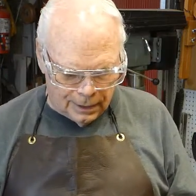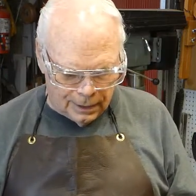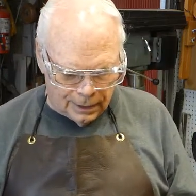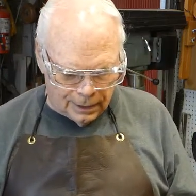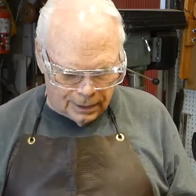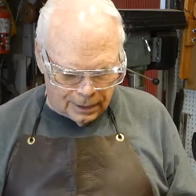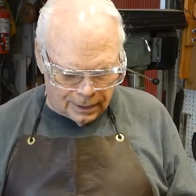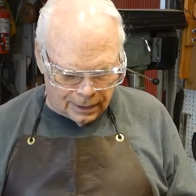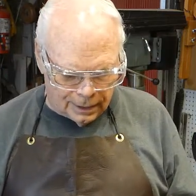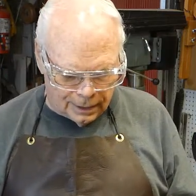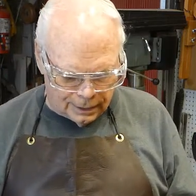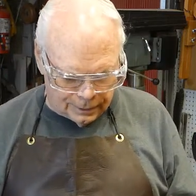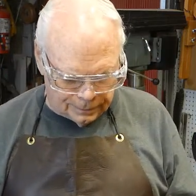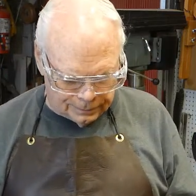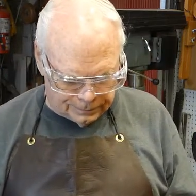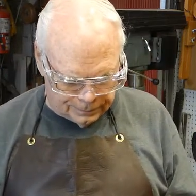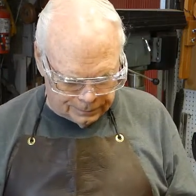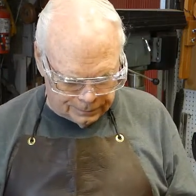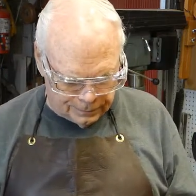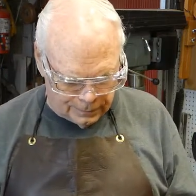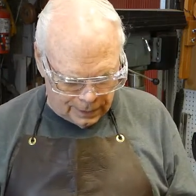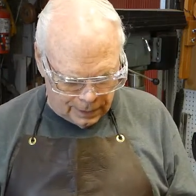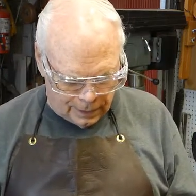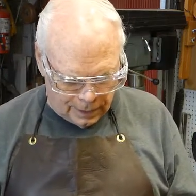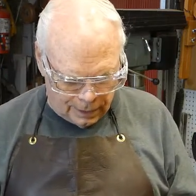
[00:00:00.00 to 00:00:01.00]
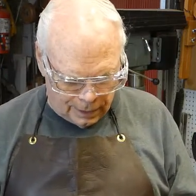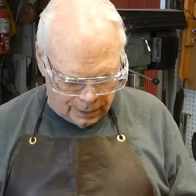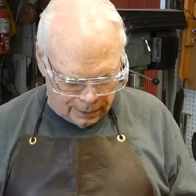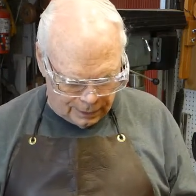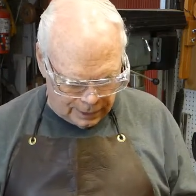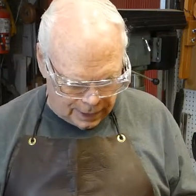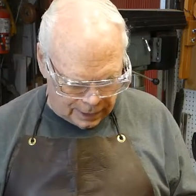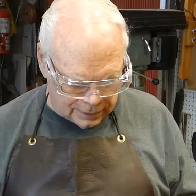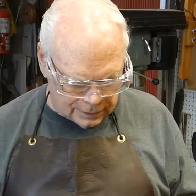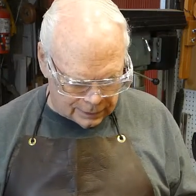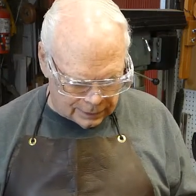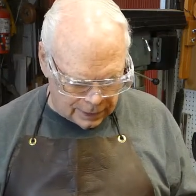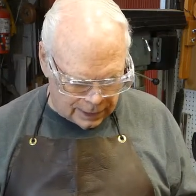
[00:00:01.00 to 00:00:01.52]

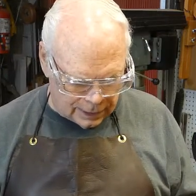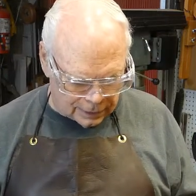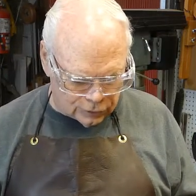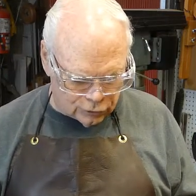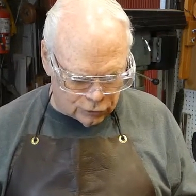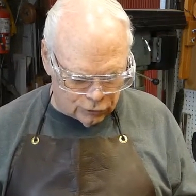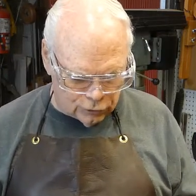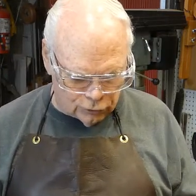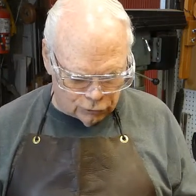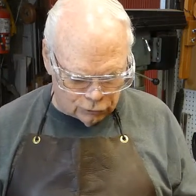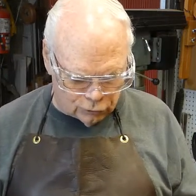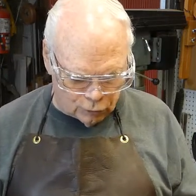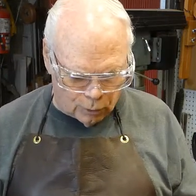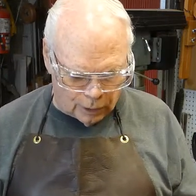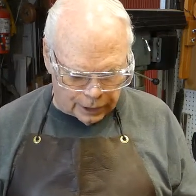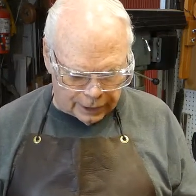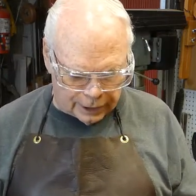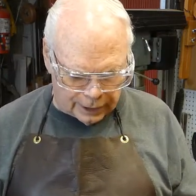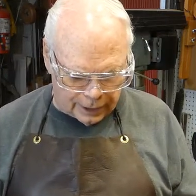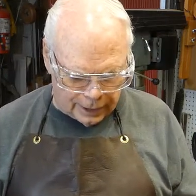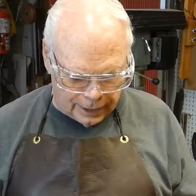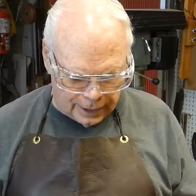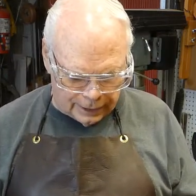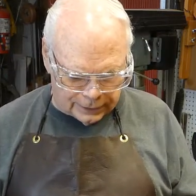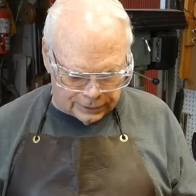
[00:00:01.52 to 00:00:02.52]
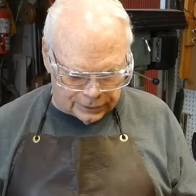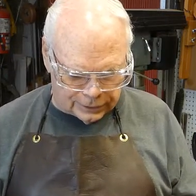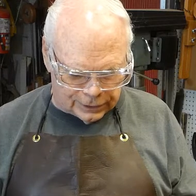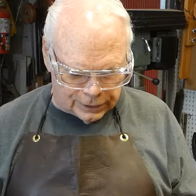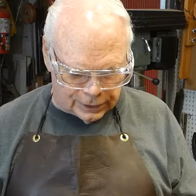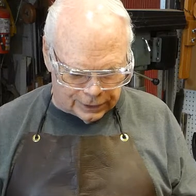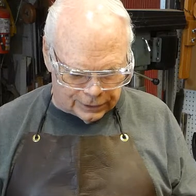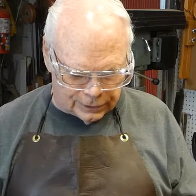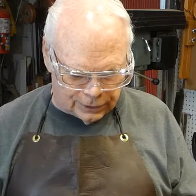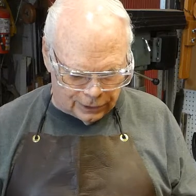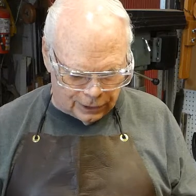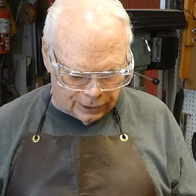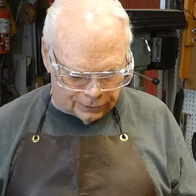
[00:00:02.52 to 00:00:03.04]
That's not 220, that's
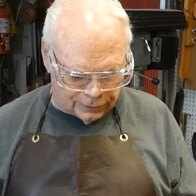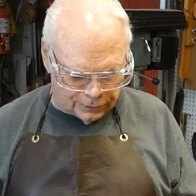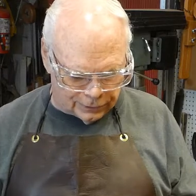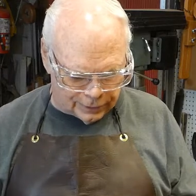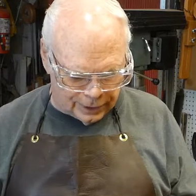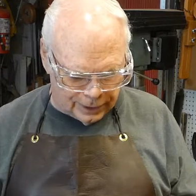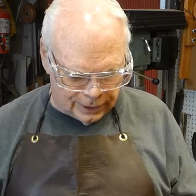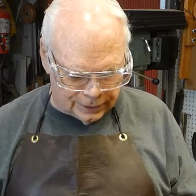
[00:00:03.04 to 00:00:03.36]
600.